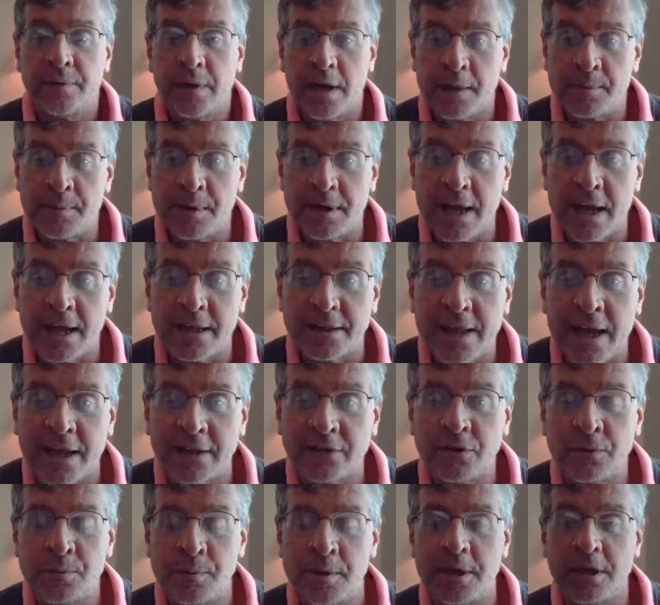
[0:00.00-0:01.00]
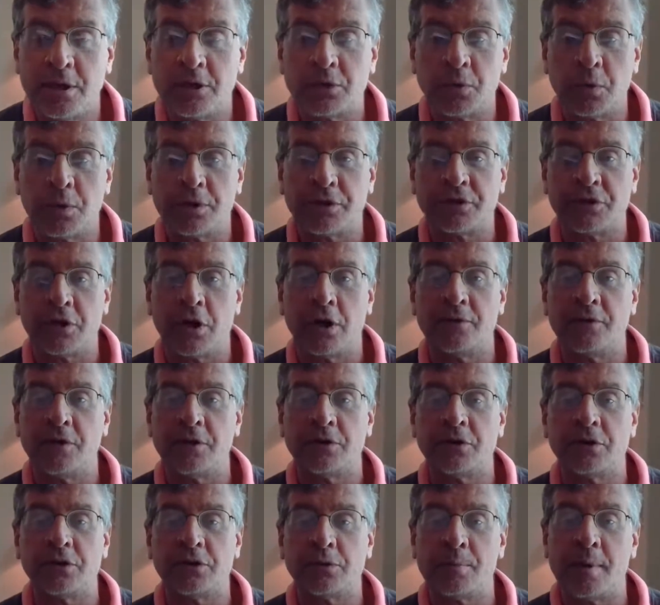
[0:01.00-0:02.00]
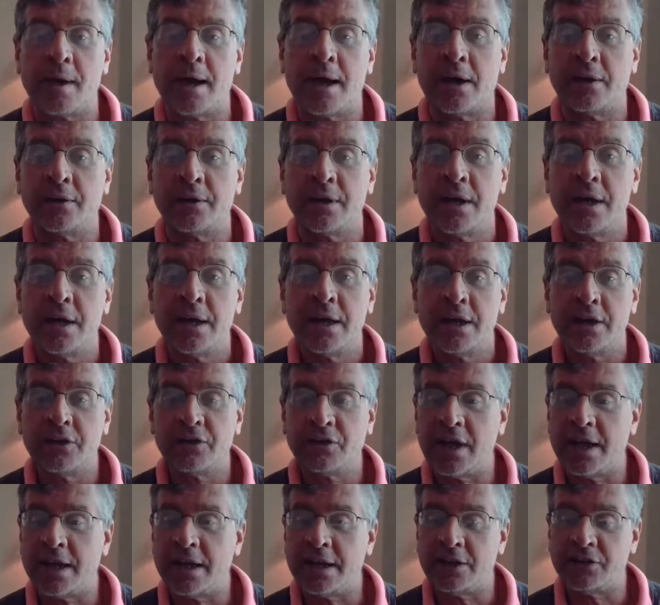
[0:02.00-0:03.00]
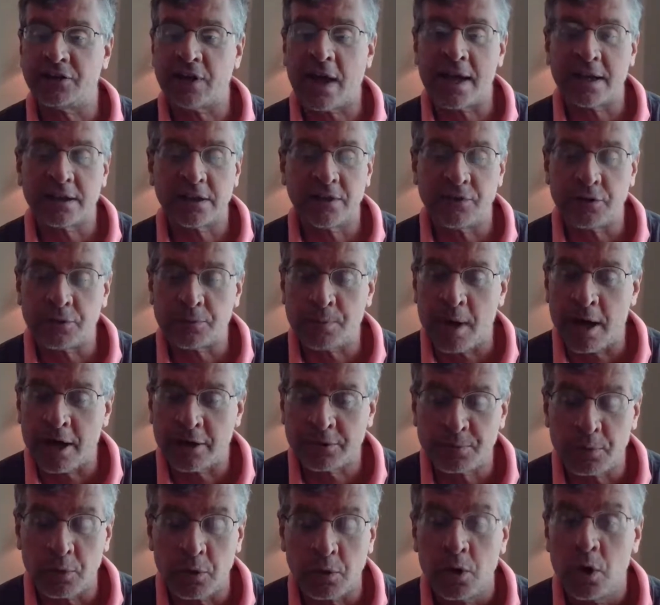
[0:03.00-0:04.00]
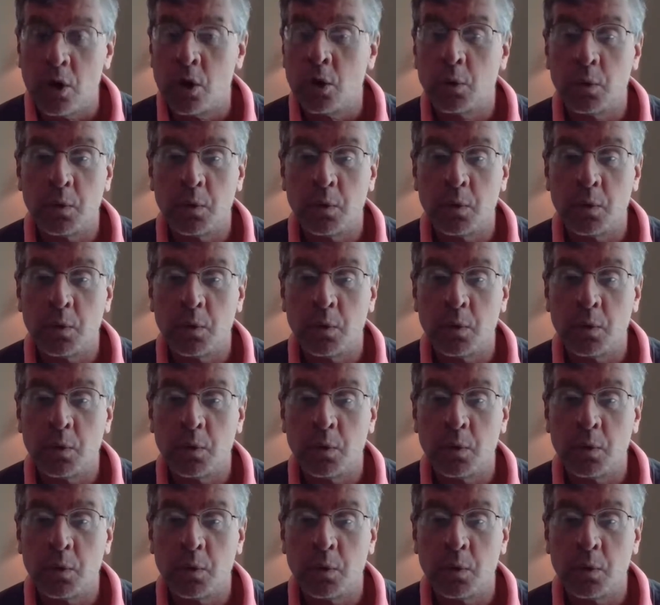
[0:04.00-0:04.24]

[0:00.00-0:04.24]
I mean, that to me is what service is about, is getting as active as possible.